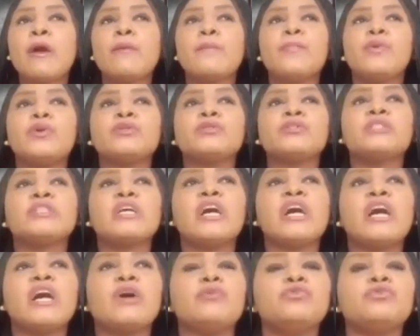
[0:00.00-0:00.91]
but
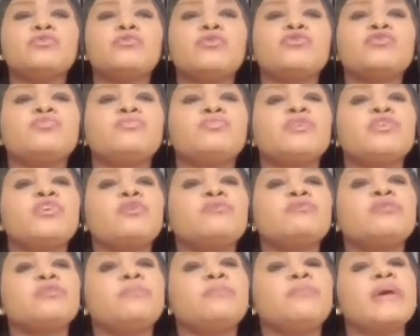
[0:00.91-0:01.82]
I wouldn't want to
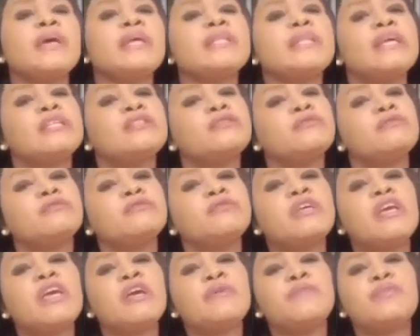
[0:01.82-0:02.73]
become dependent on
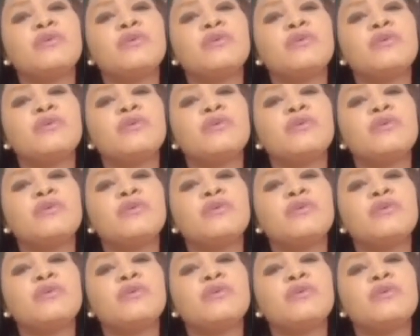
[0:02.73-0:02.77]
them,